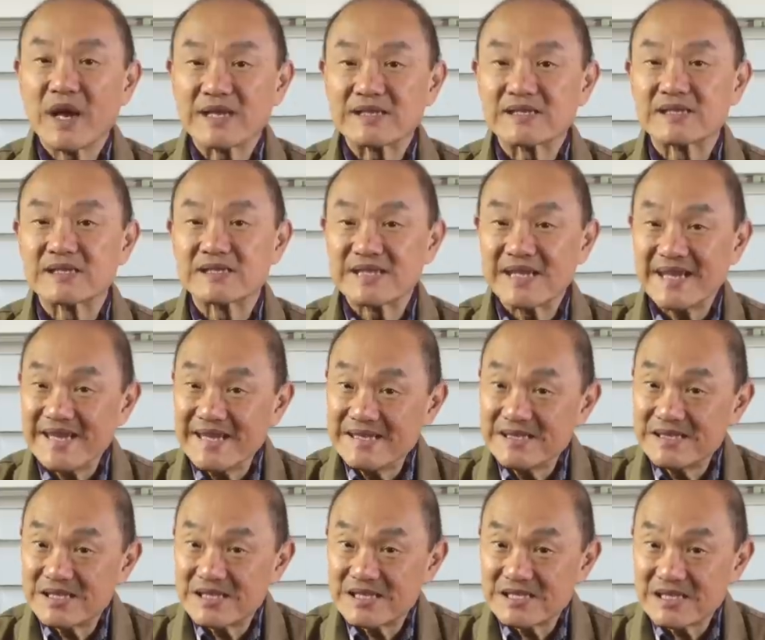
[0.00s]
waxes
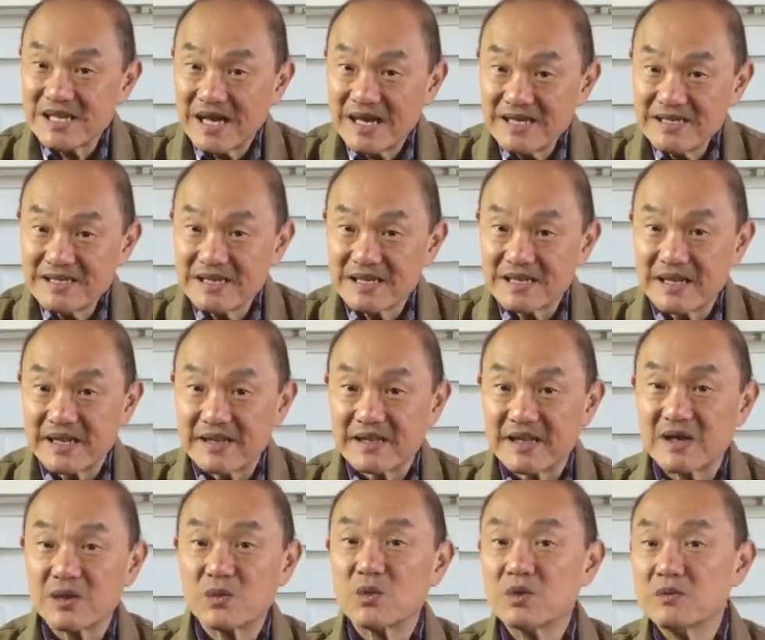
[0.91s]
inside the
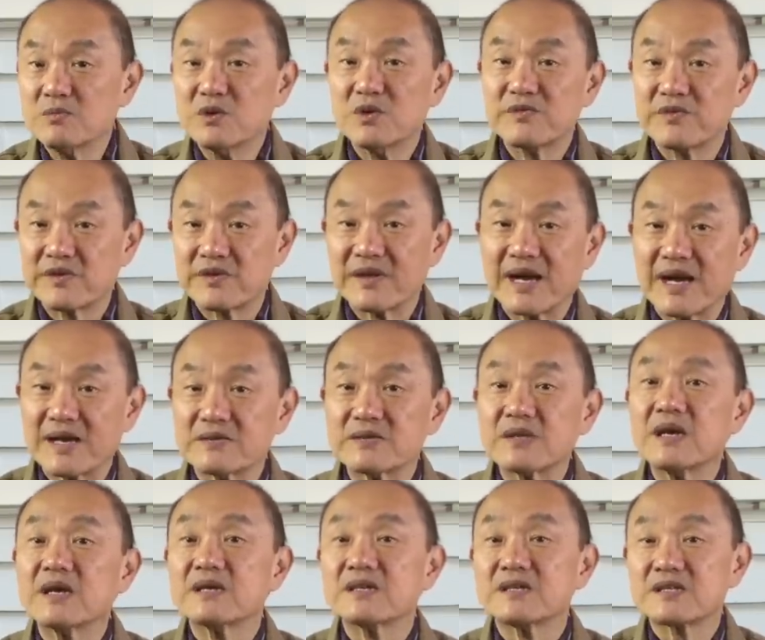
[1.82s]
leather will move
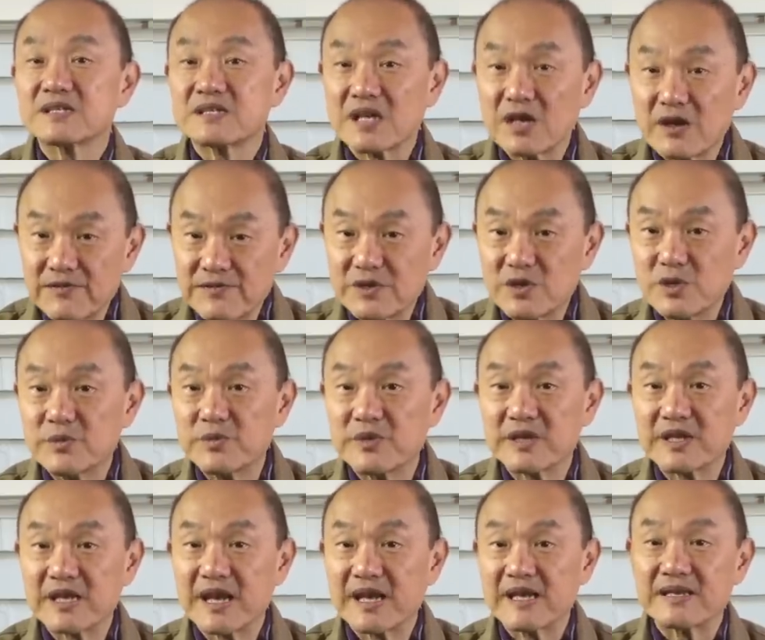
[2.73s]
around,
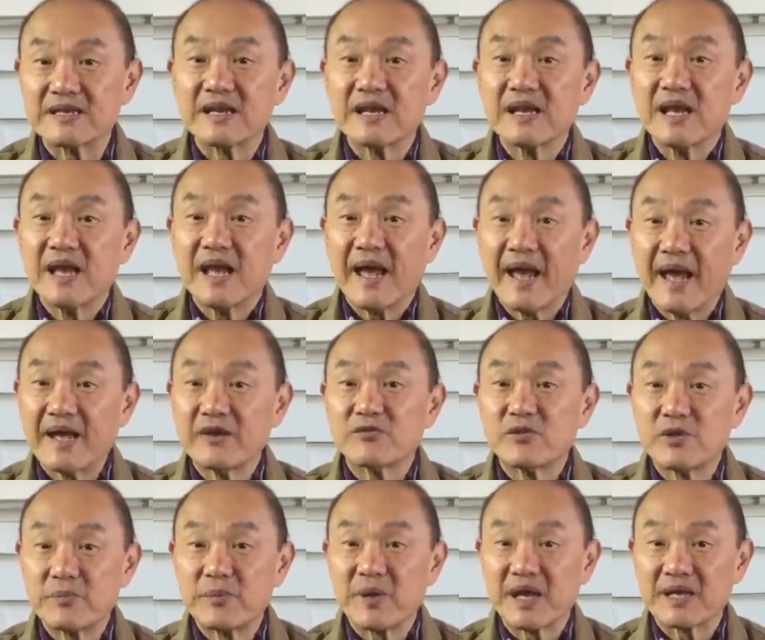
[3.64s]
self-lubricate
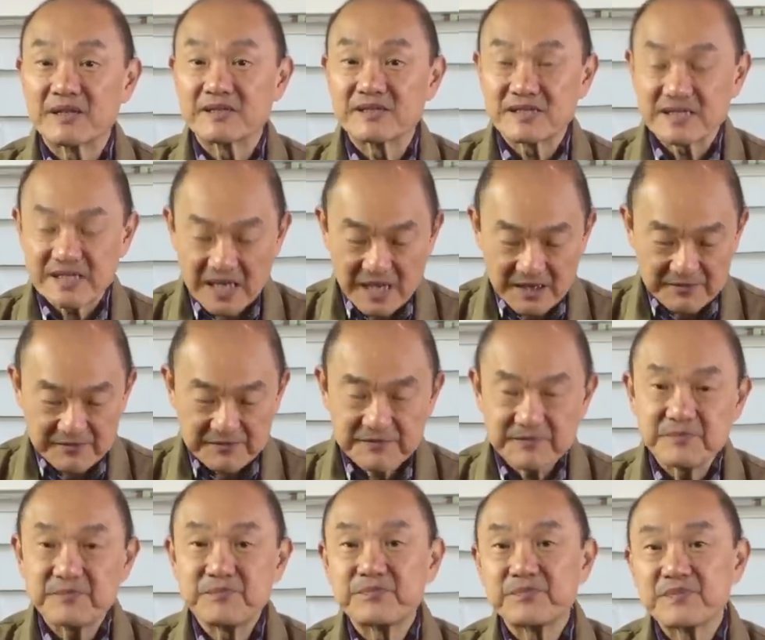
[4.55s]
and repair the scuff.